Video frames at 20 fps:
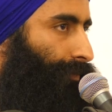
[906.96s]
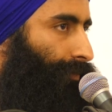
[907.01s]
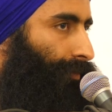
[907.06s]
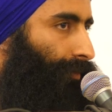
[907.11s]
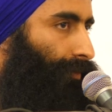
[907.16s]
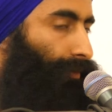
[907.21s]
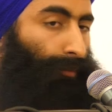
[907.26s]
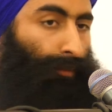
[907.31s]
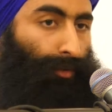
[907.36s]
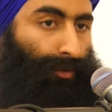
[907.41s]

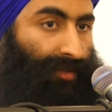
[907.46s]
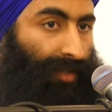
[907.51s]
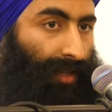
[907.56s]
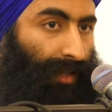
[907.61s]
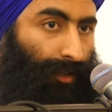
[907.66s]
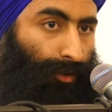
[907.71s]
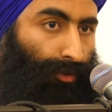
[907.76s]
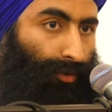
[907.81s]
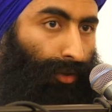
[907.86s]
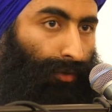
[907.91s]
I'm not
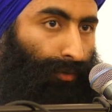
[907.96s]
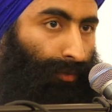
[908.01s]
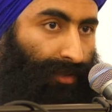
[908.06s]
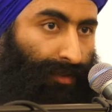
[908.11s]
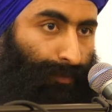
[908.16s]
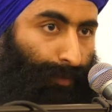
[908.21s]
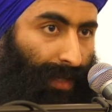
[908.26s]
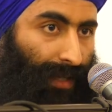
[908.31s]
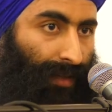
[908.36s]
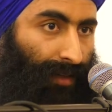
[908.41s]
saying you don't
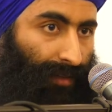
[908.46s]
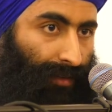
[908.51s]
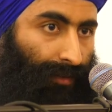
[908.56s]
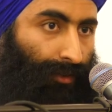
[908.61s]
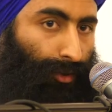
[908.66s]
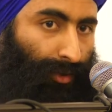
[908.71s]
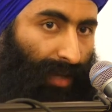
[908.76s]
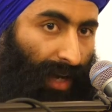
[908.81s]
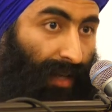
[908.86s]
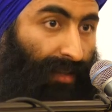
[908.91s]
speak,
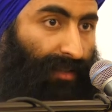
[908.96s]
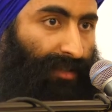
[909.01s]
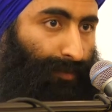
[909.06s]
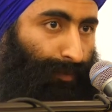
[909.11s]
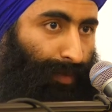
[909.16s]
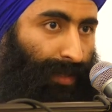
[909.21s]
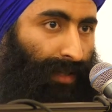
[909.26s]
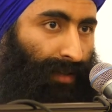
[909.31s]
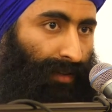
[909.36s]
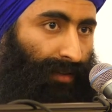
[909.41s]
you can
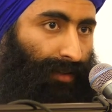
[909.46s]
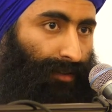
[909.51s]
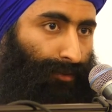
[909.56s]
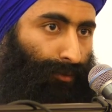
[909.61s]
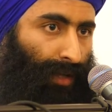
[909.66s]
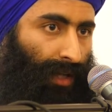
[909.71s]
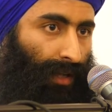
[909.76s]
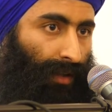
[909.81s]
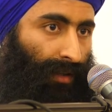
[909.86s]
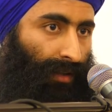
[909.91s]
speak as
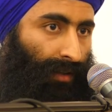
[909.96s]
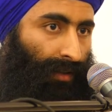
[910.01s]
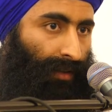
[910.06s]
well.